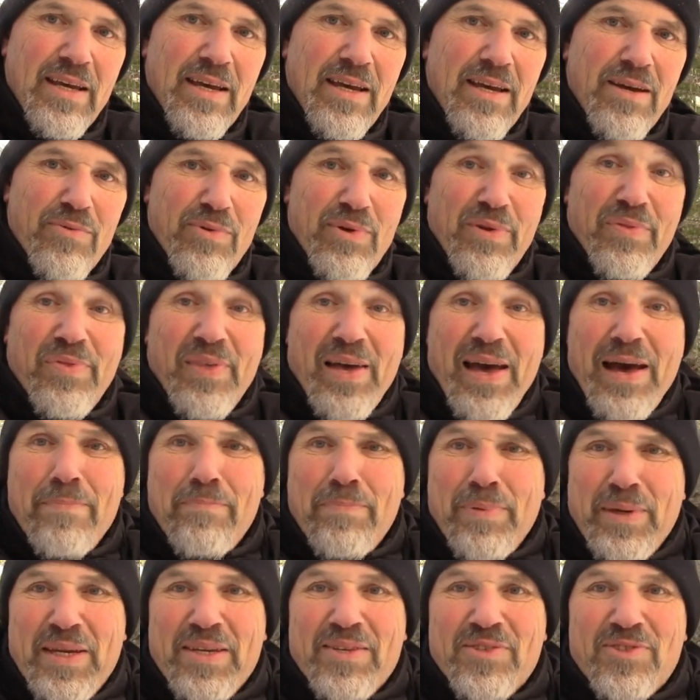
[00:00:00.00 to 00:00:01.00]
With that
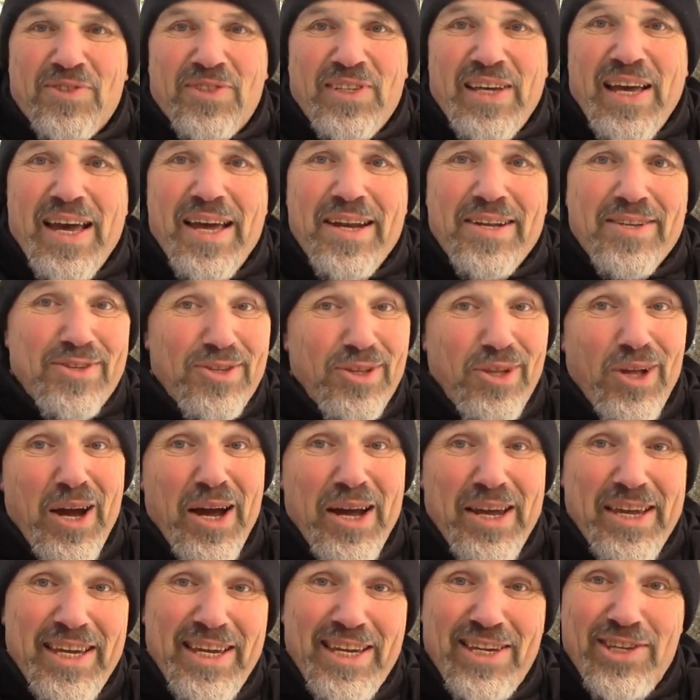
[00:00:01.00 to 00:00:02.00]
being said, it's a
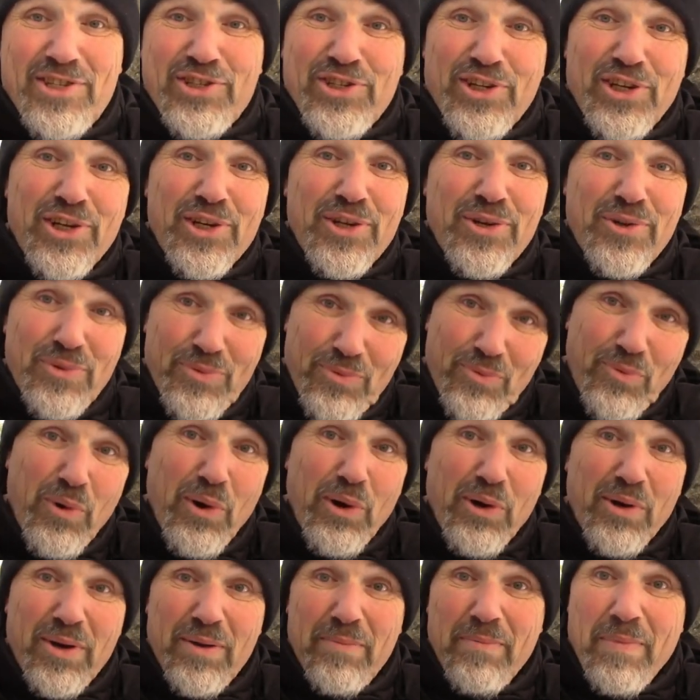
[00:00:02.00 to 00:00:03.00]
lot easier to
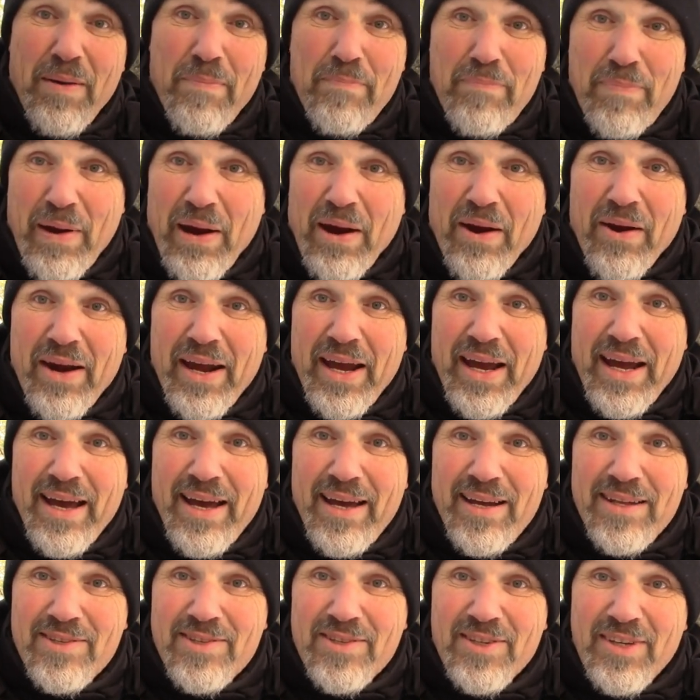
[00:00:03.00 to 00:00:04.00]
work with my bare
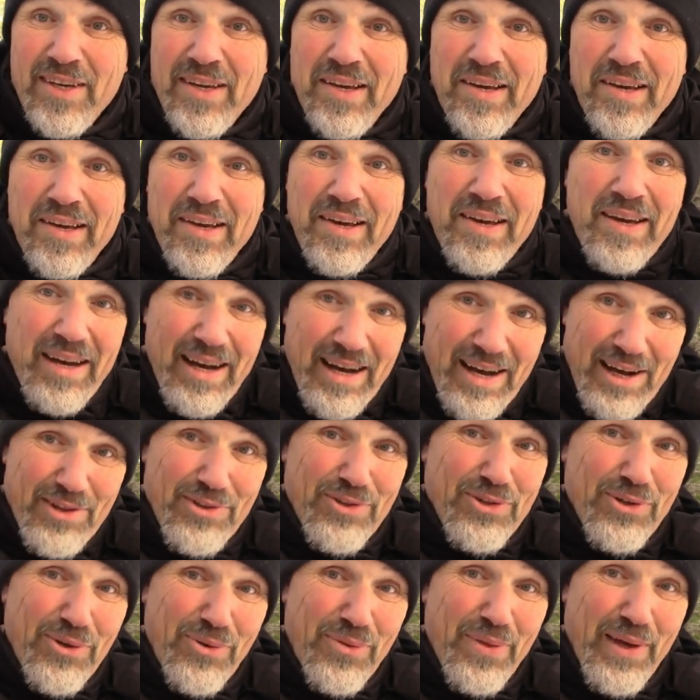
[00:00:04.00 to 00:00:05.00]
hands. I'll
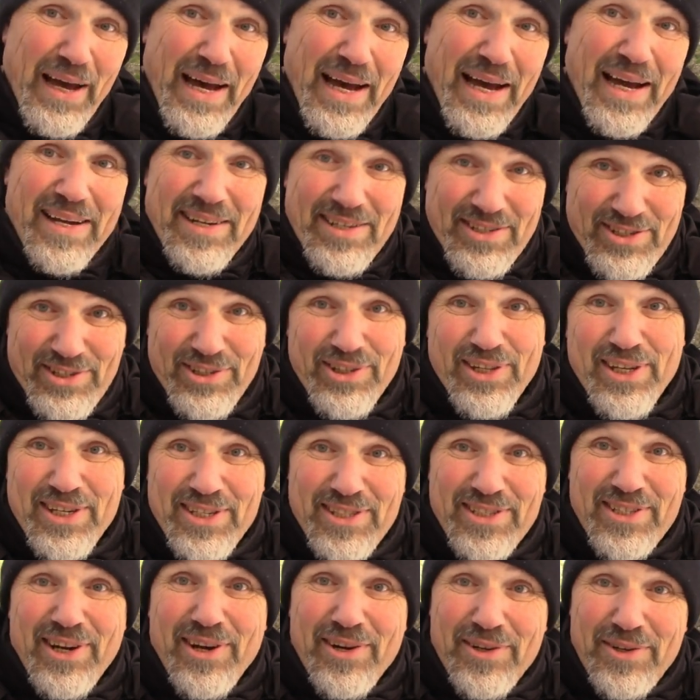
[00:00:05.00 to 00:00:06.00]
do that until they
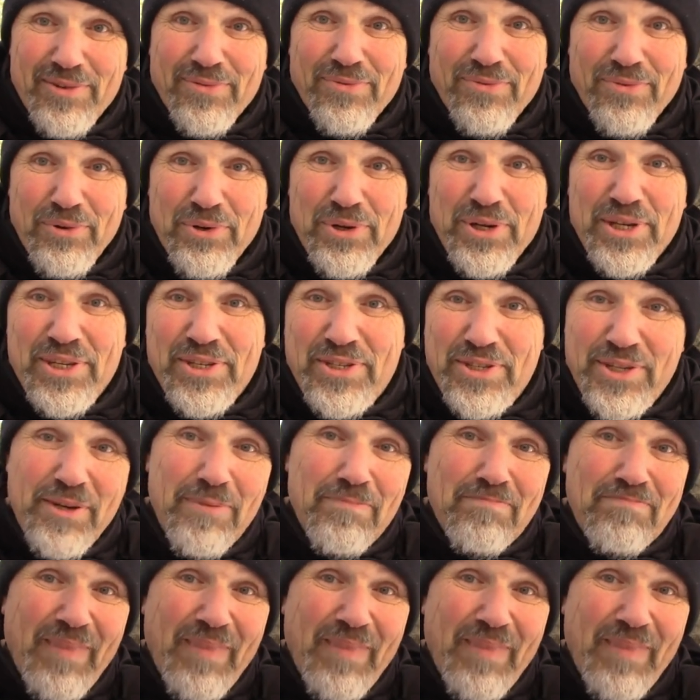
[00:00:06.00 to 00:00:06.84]
start to freeze.